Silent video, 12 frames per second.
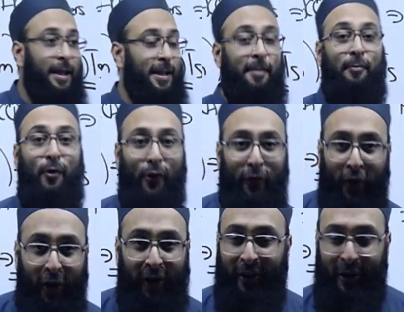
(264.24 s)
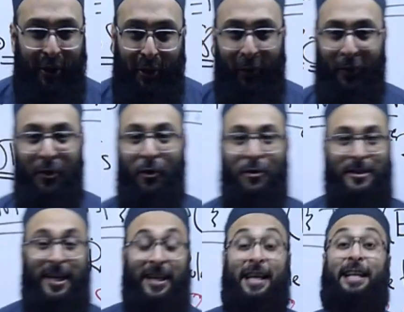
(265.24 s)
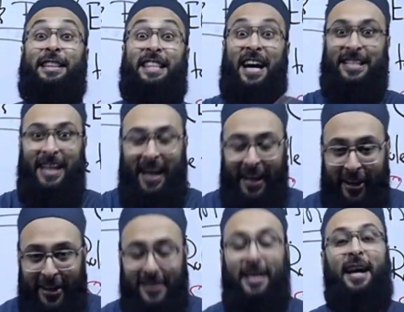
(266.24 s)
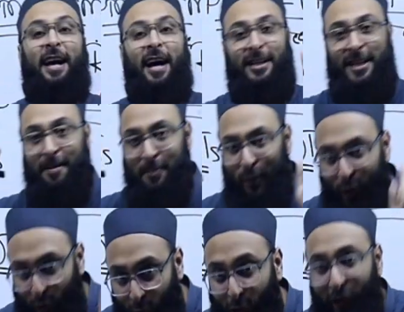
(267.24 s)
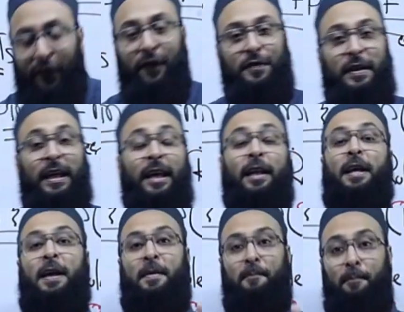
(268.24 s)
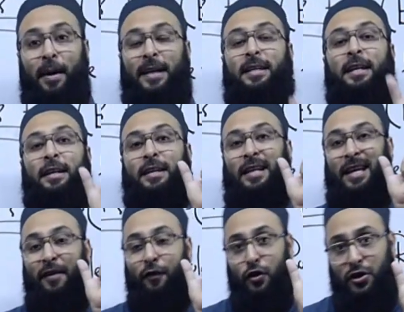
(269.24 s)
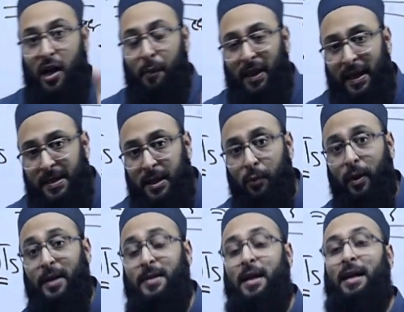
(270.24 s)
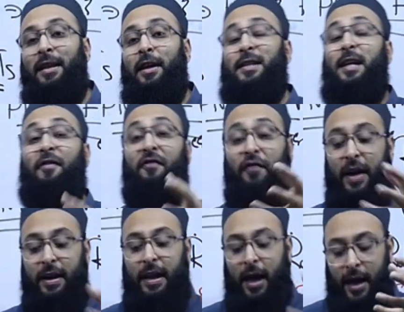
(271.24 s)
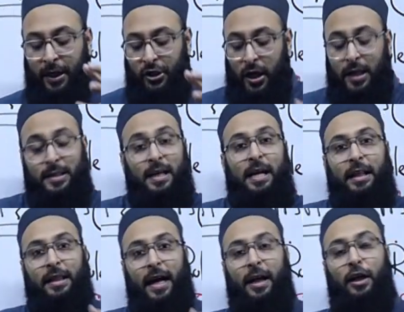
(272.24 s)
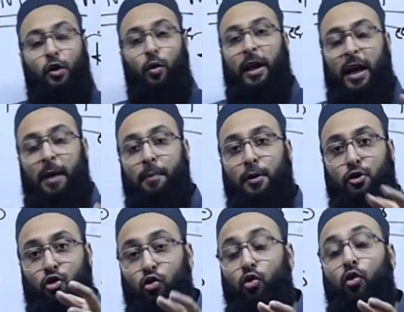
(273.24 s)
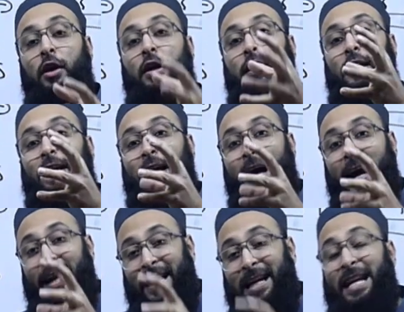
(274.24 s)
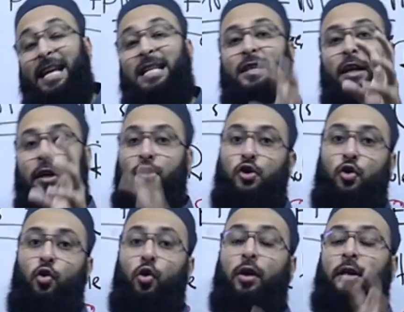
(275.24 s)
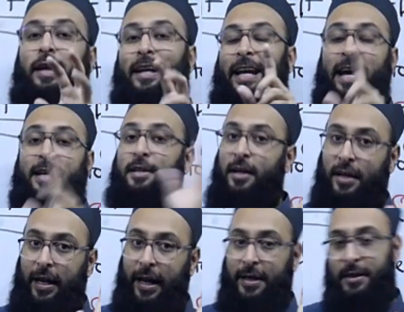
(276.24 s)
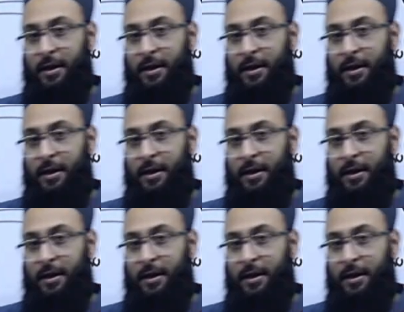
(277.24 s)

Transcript: and move on. No, don't take that high risk. Attempt all 15, but if you start with the easy ones, there is a very high chance that you are able to at least ensure that 8 are correct.